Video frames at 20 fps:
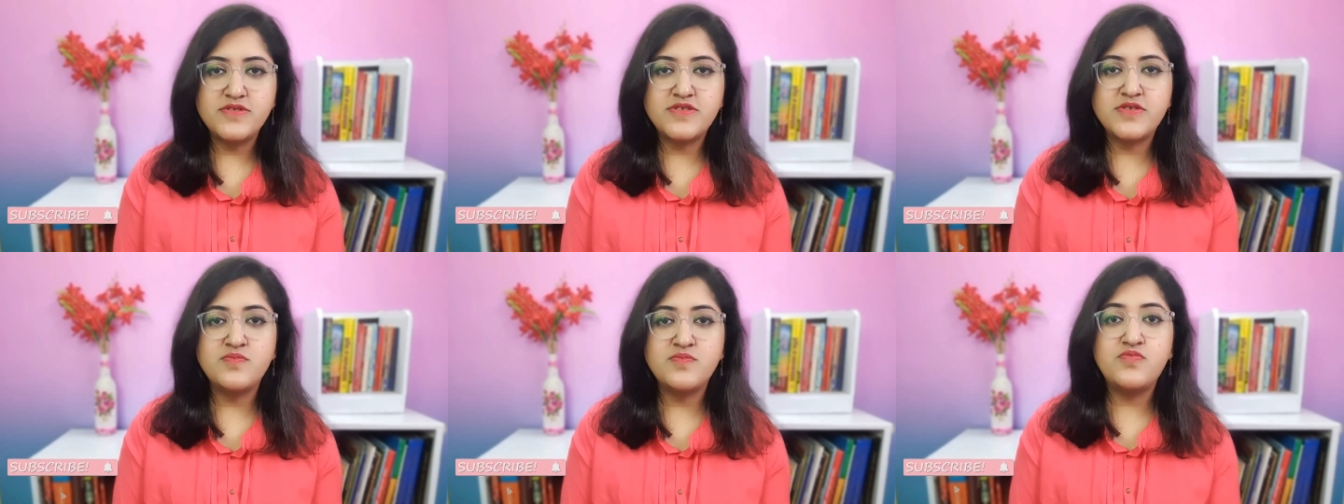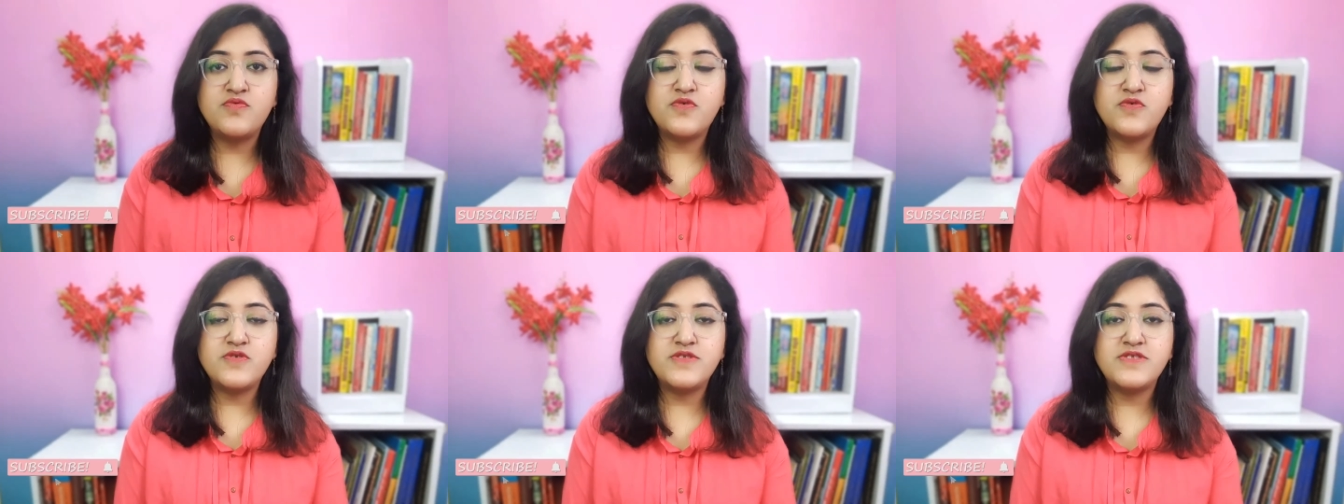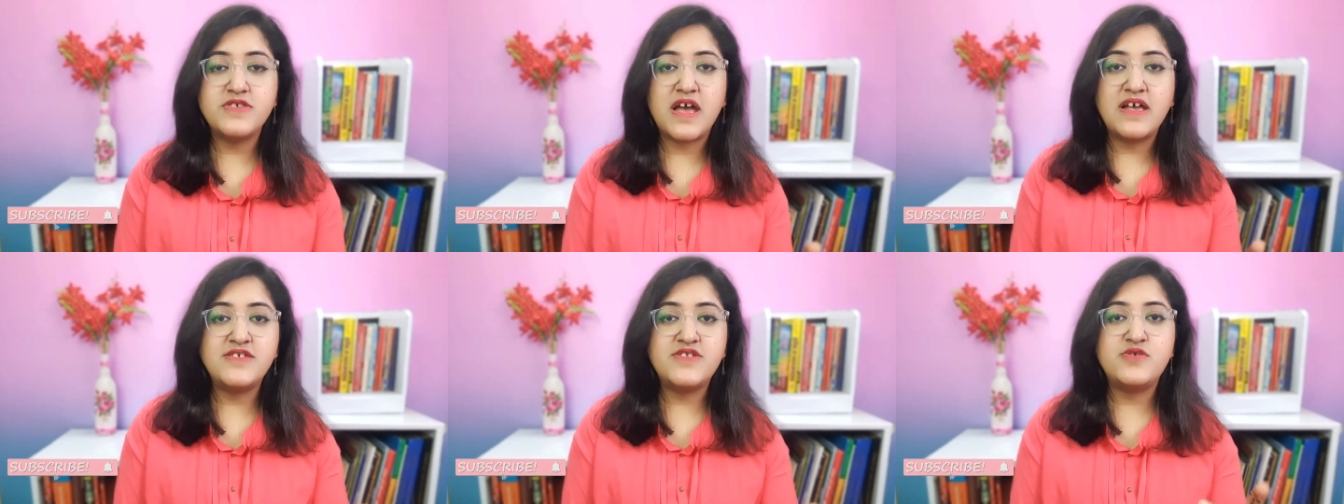so Brooks
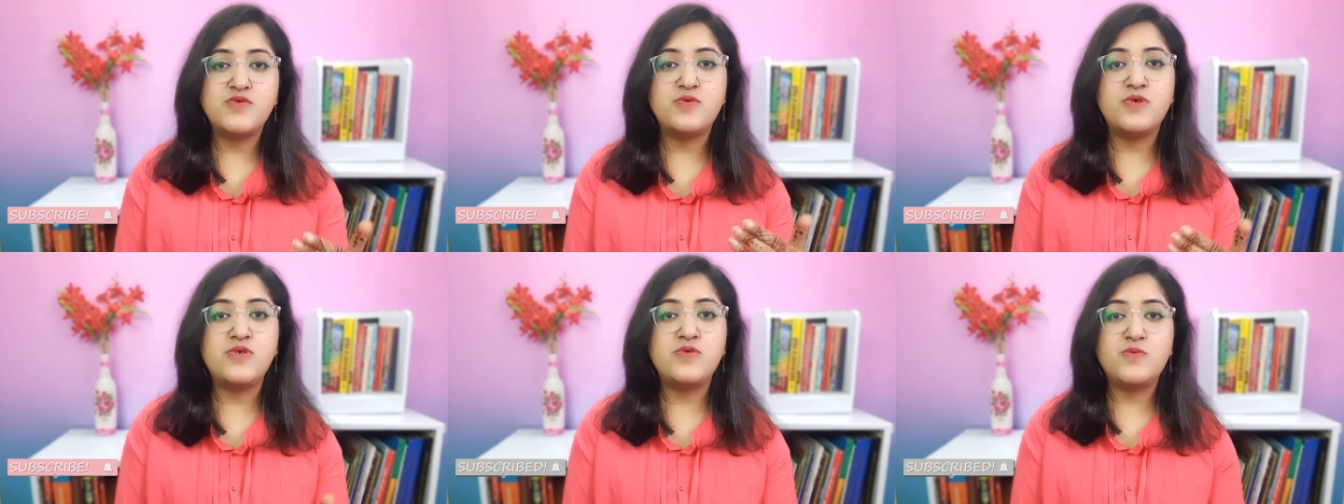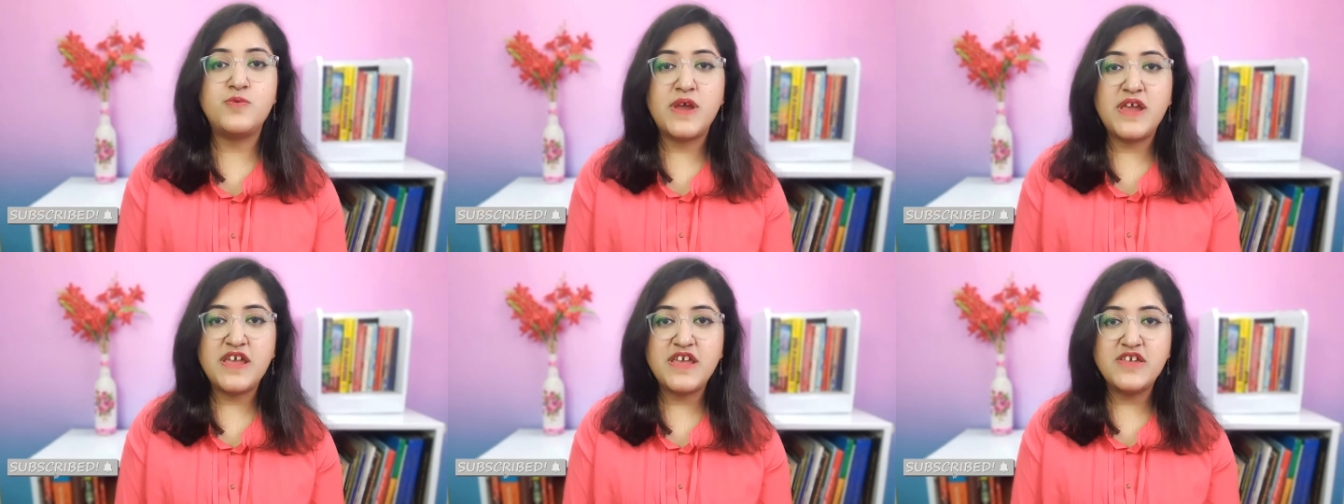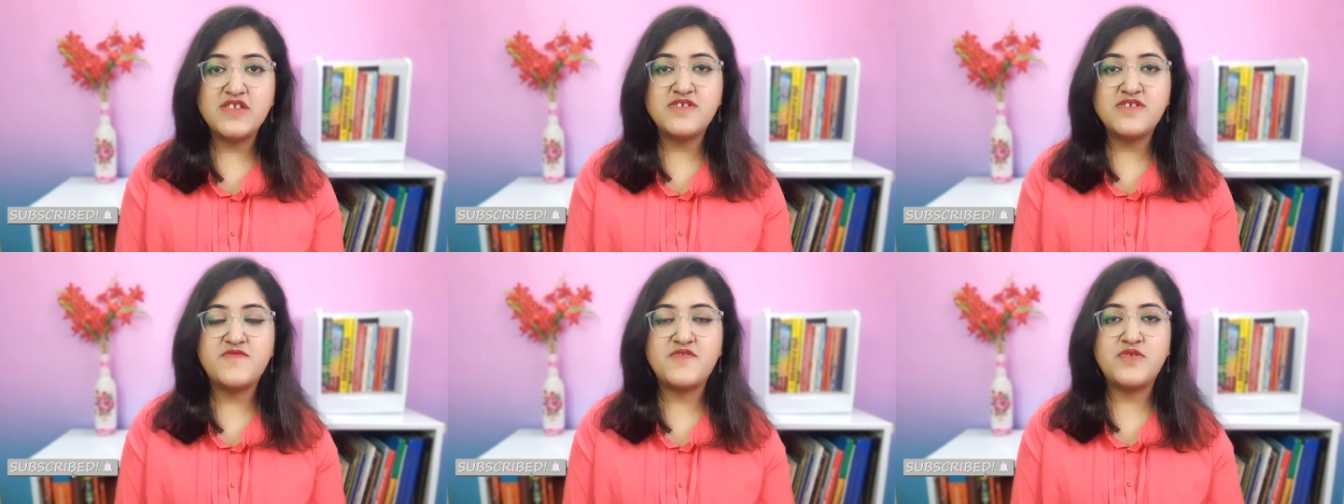has to
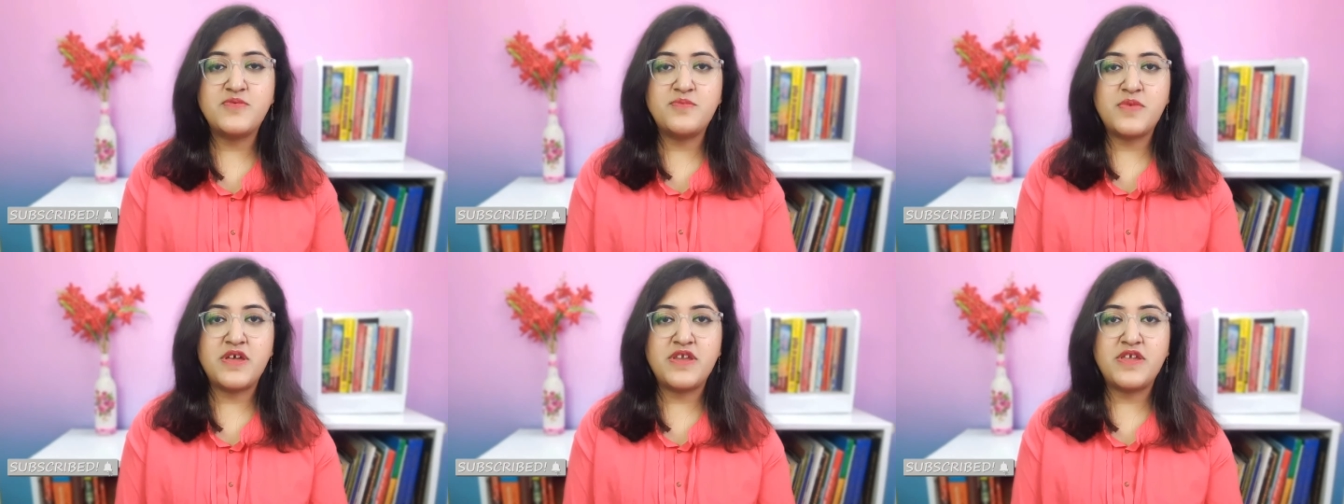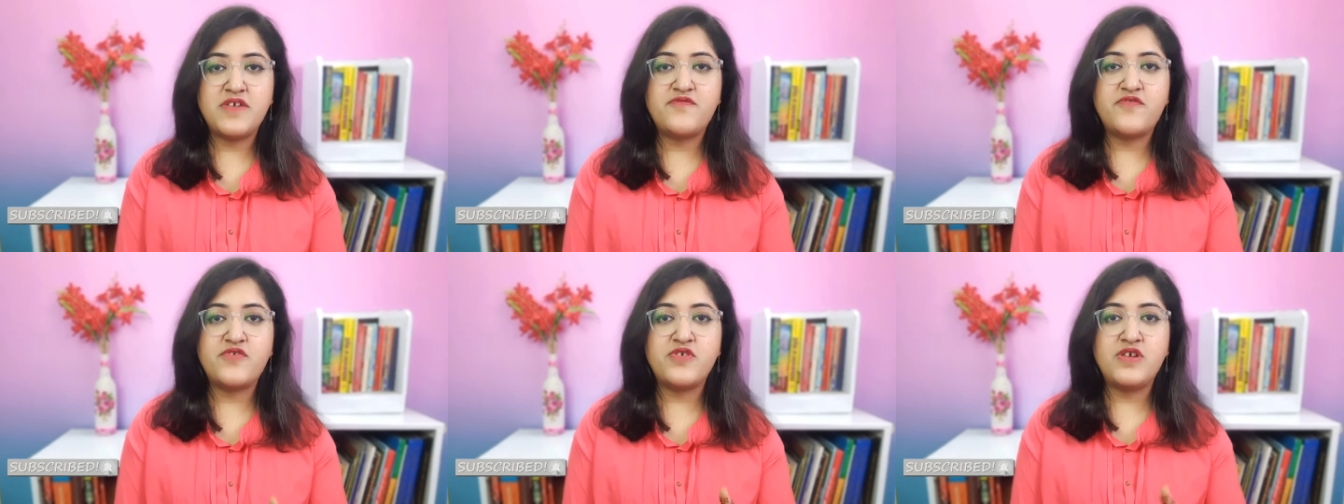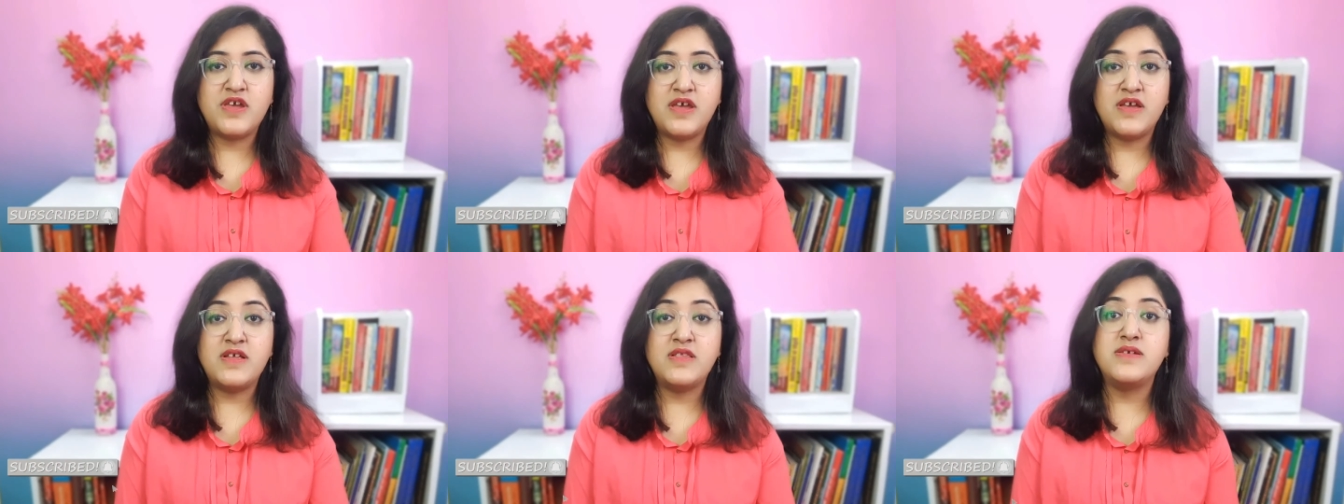arrange for the money for
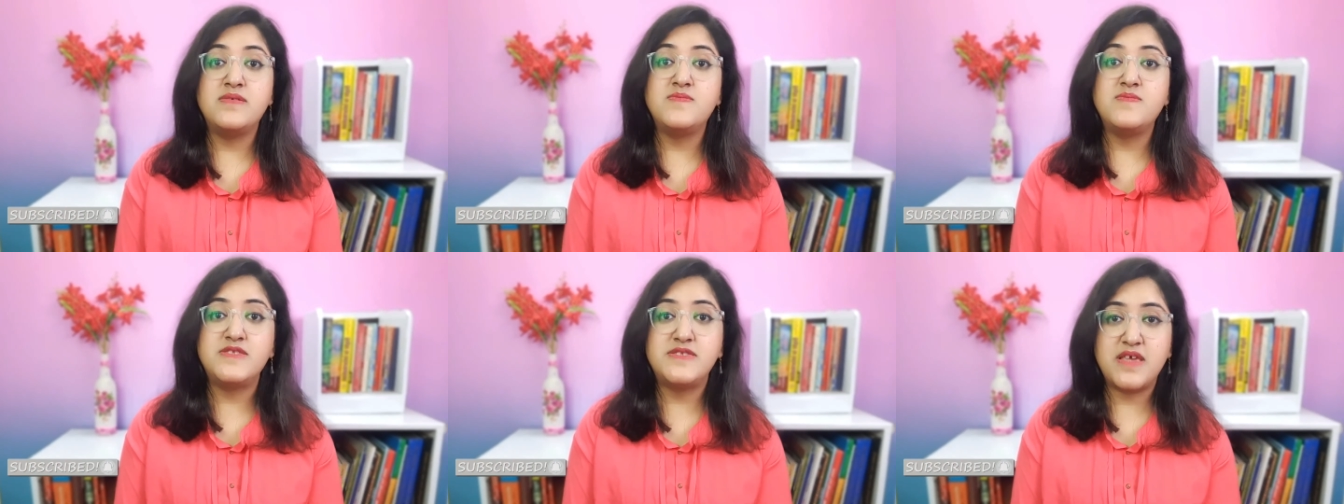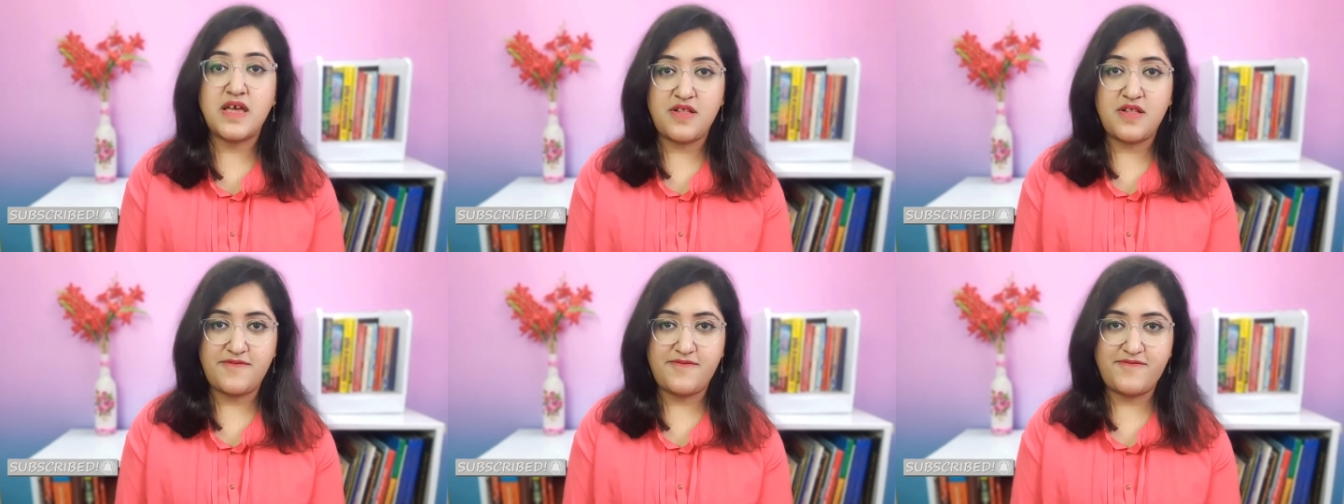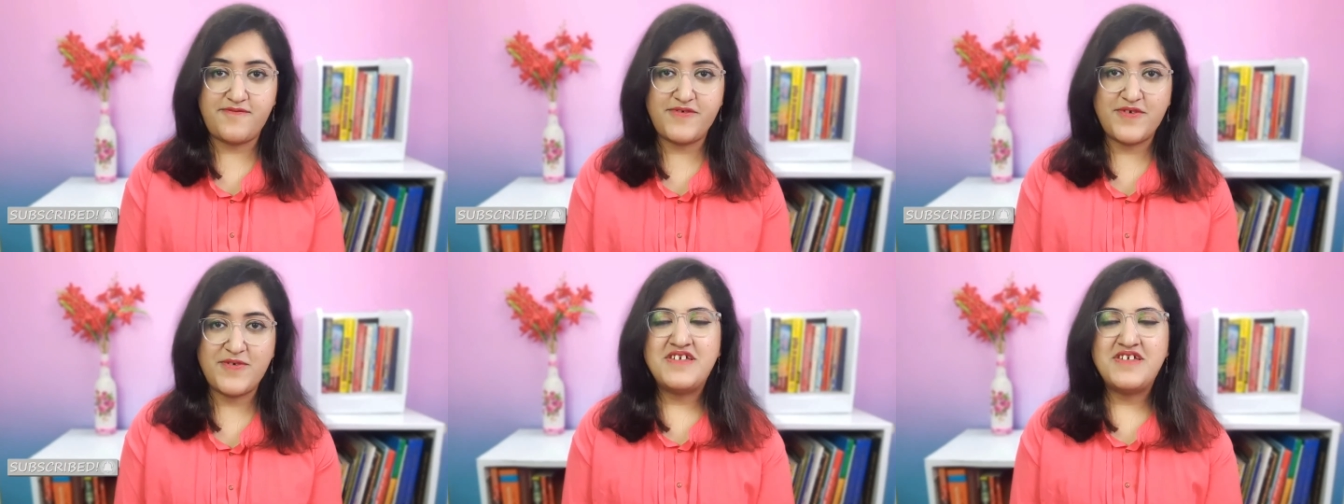Yale himself.